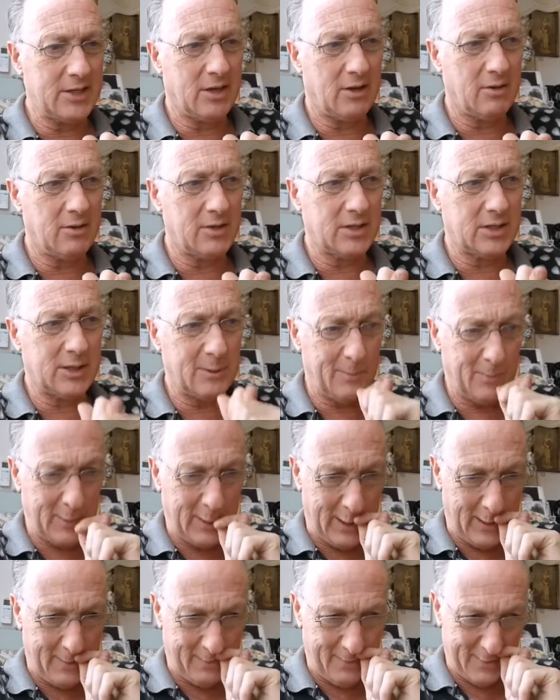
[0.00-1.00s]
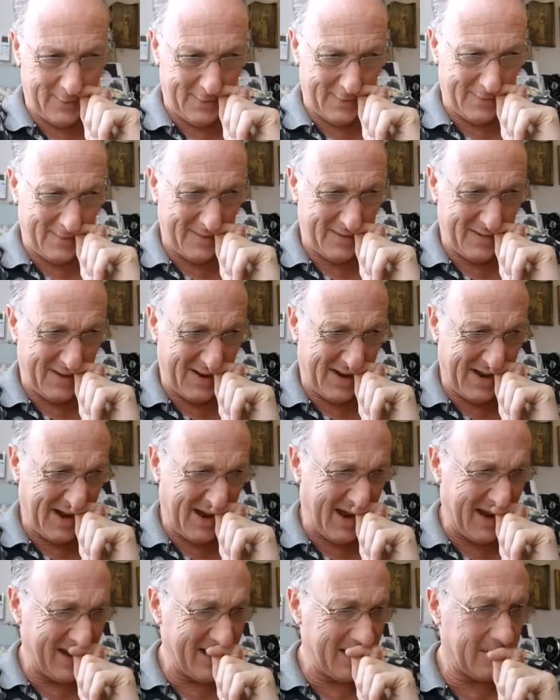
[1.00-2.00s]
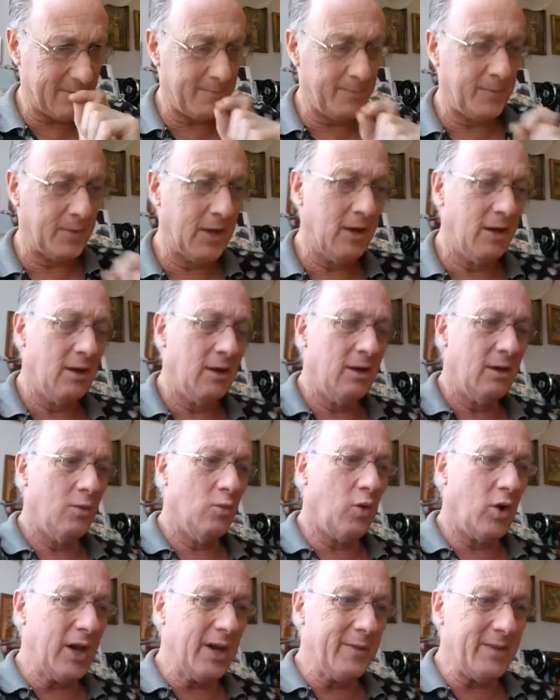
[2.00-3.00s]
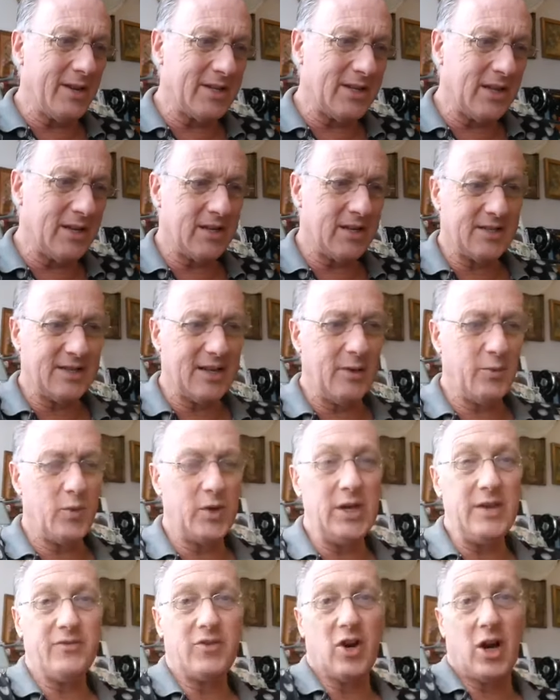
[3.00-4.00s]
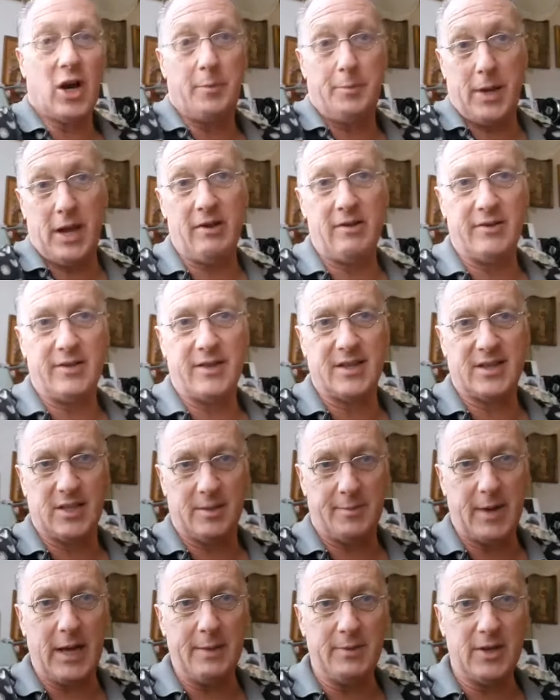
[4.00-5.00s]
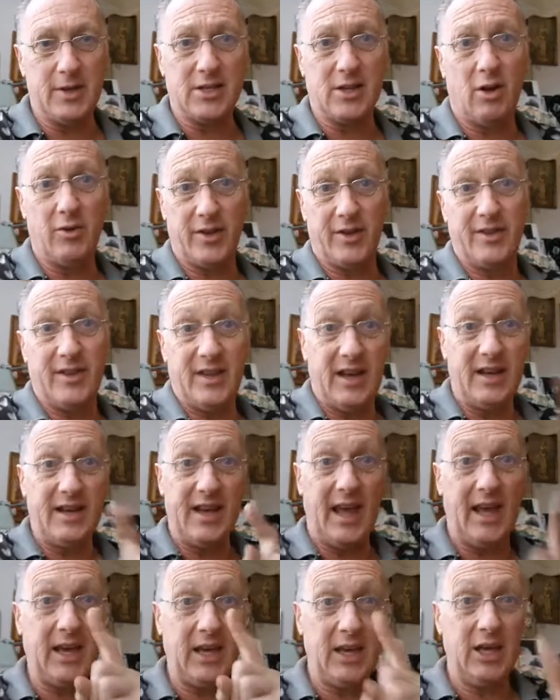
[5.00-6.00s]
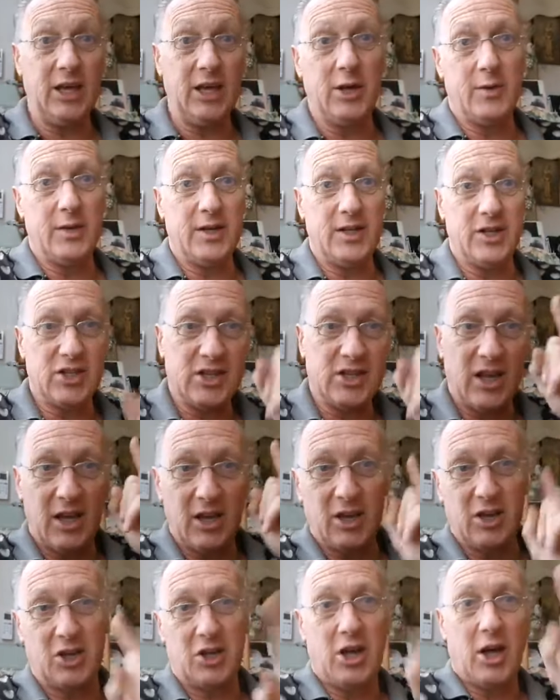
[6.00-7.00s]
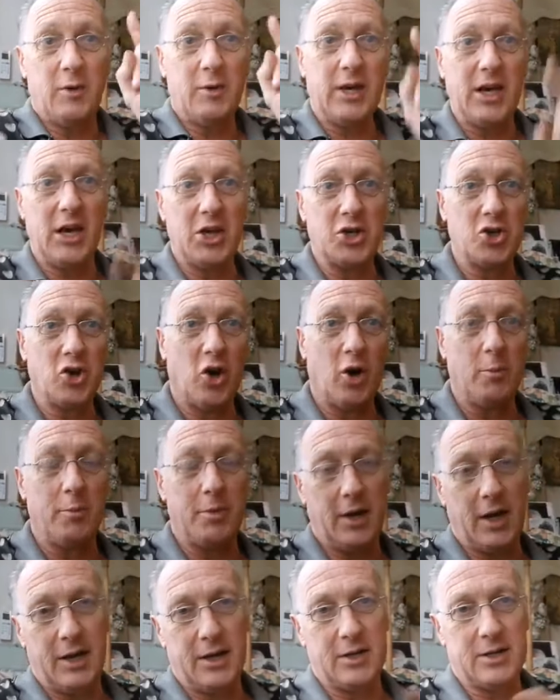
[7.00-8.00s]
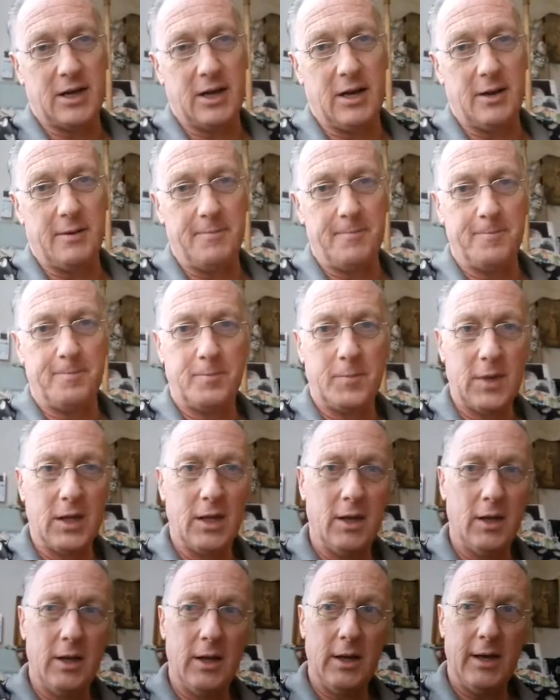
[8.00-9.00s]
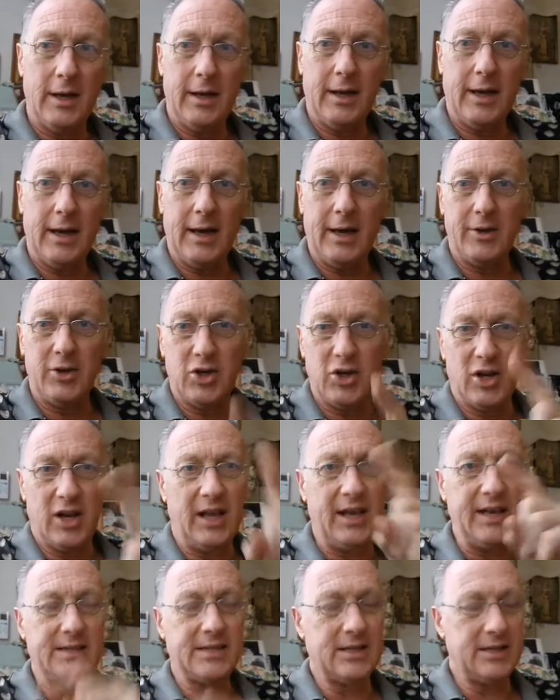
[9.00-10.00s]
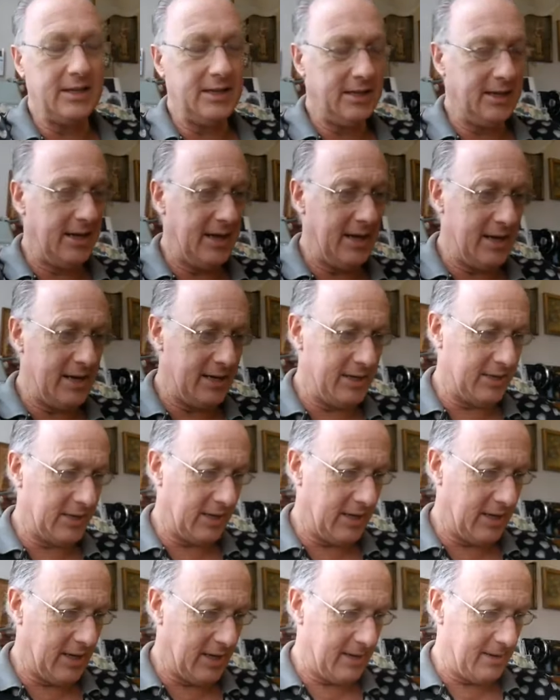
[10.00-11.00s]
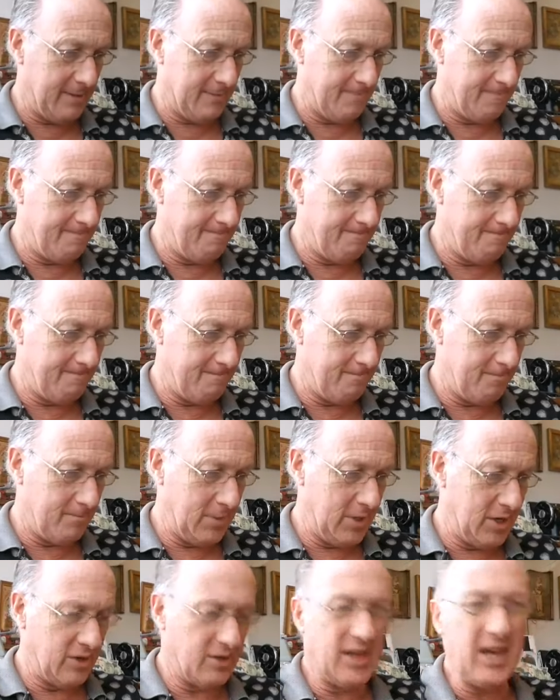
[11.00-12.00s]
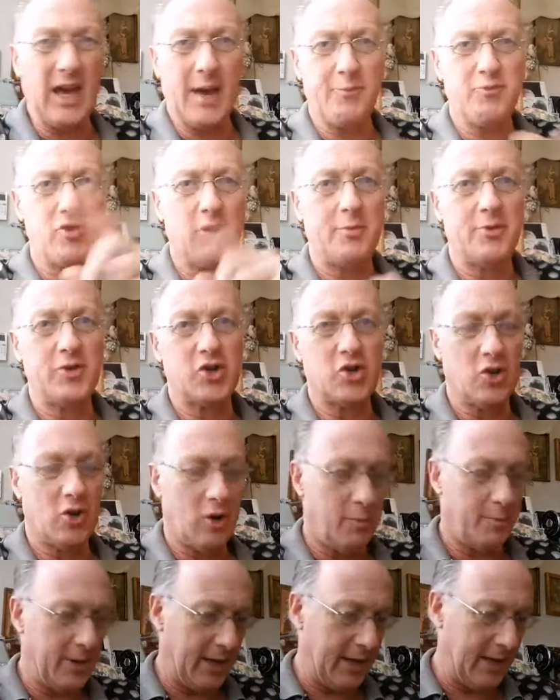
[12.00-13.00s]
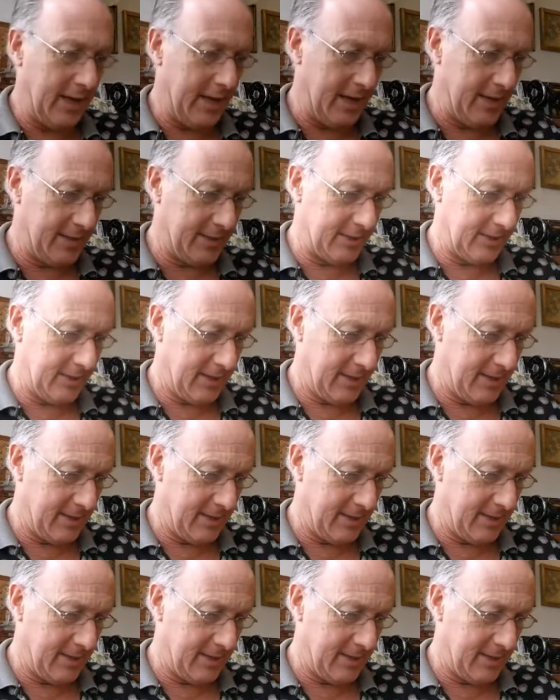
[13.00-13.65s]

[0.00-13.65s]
souls, and what you must understand, when you've got a parent that's a baby soul, then they're nagging you and you're saying, go and get a job, and you're lazy, and get a proper job, and